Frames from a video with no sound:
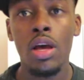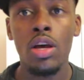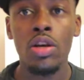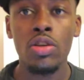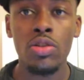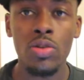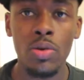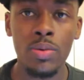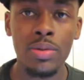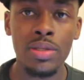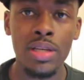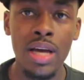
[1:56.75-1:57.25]

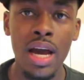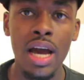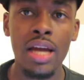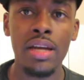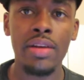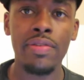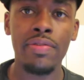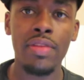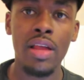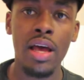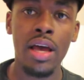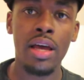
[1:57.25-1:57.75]
So it's
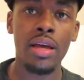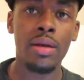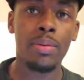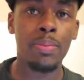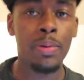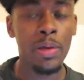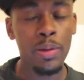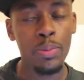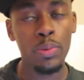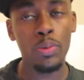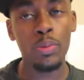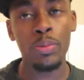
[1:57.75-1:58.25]
kind of like
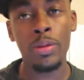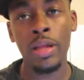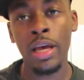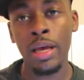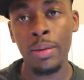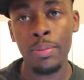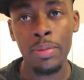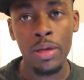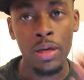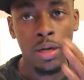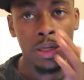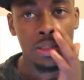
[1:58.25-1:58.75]
people
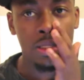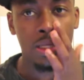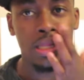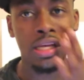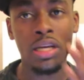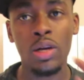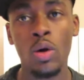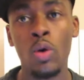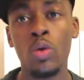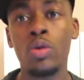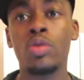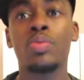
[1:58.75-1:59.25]
blame Beyonce,
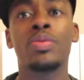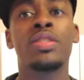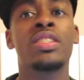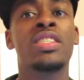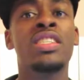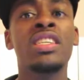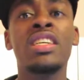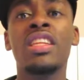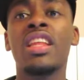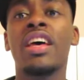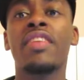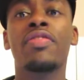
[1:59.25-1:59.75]
like, oh, when
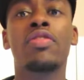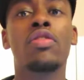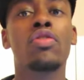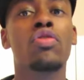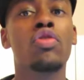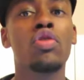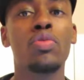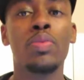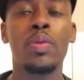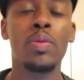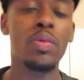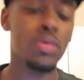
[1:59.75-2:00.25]
she left the
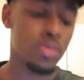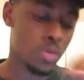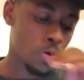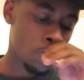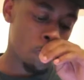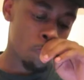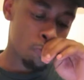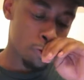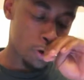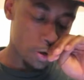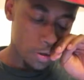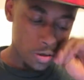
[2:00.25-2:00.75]
group it was
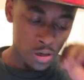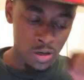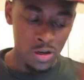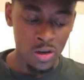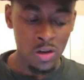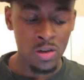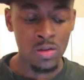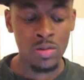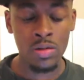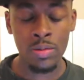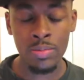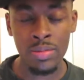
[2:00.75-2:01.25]
over.
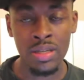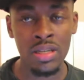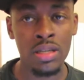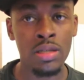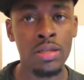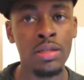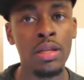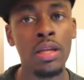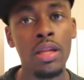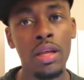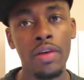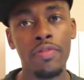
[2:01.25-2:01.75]
No, I
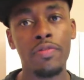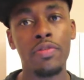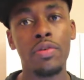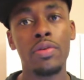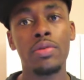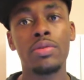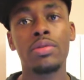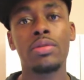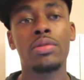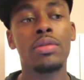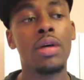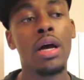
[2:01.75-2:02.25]
mean, they left
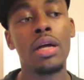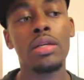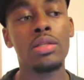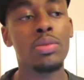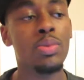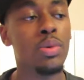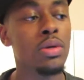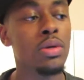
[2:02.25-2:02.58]
first. I just